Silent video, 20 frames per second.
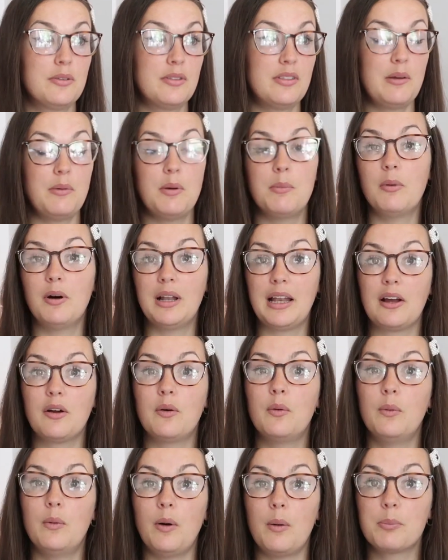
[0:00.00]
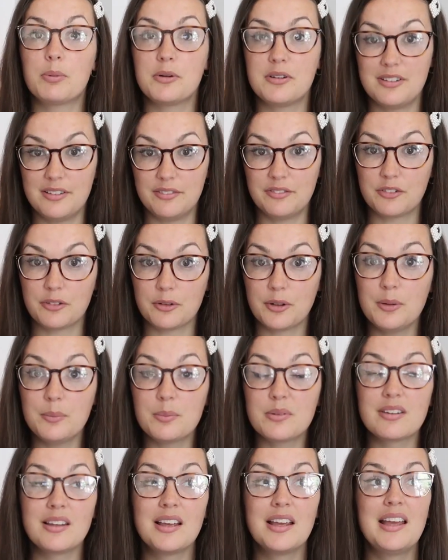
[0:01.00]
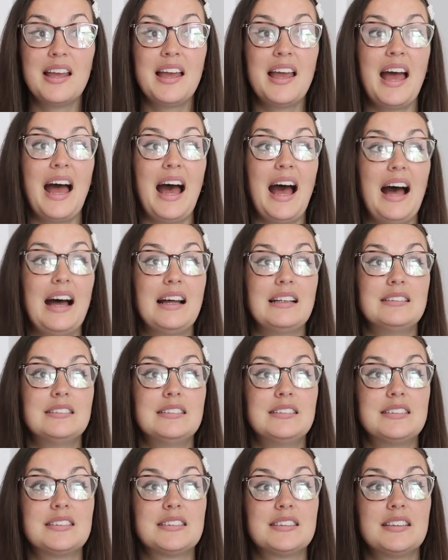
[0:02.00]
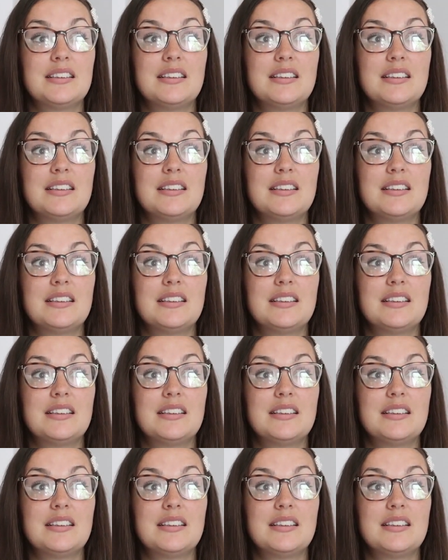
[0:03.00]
they were more like cooperative groups, and